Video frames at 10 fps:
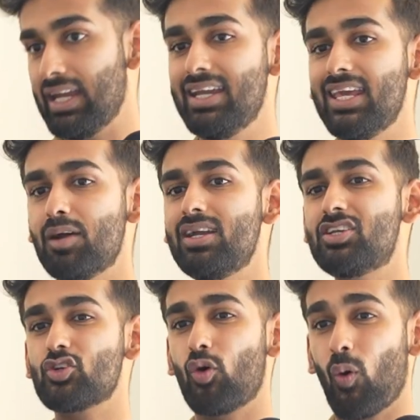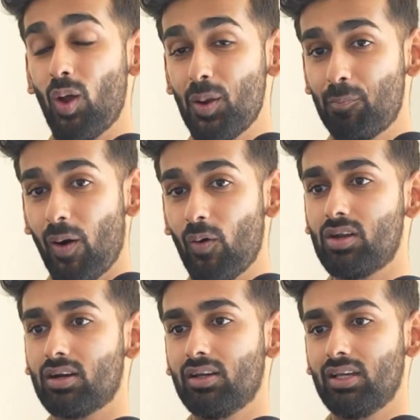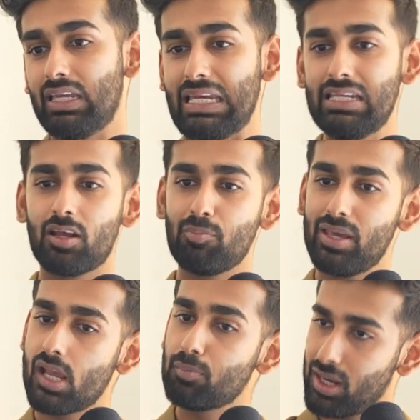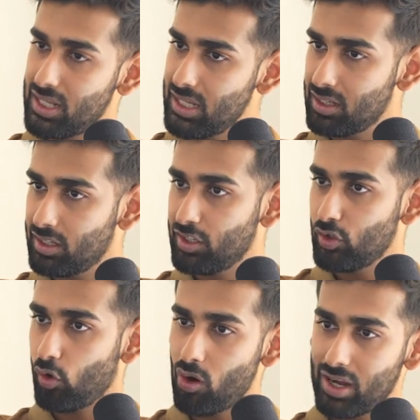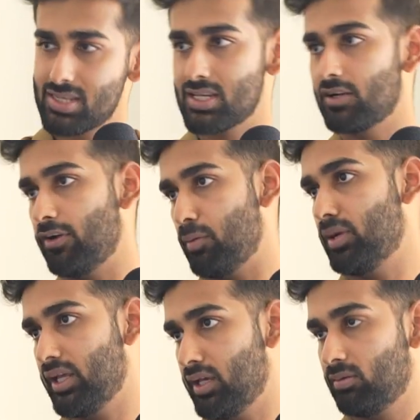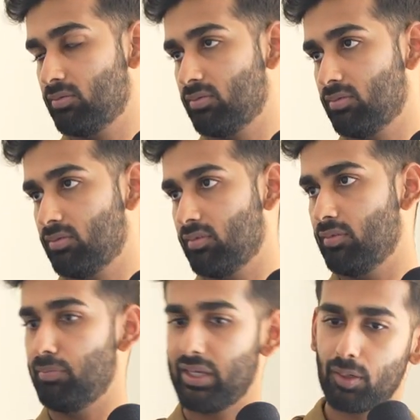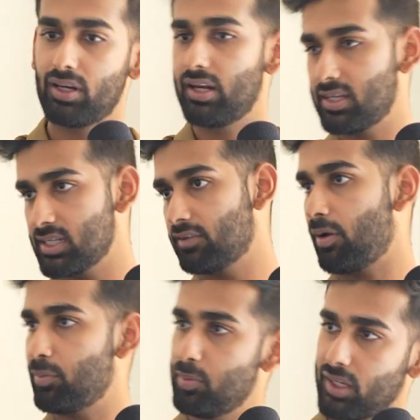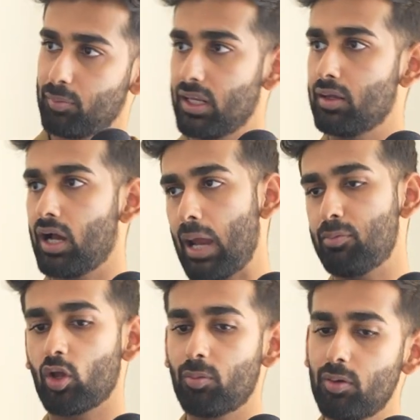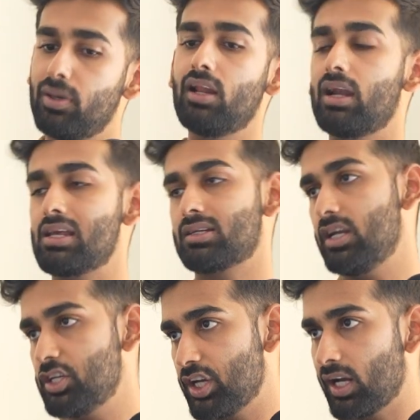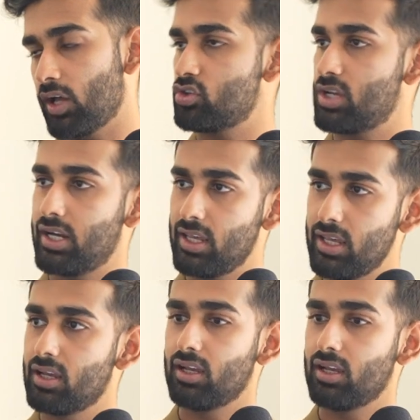India, it's all about either making money or raising a family. Making money. I'm talking about middle class conditioning and how society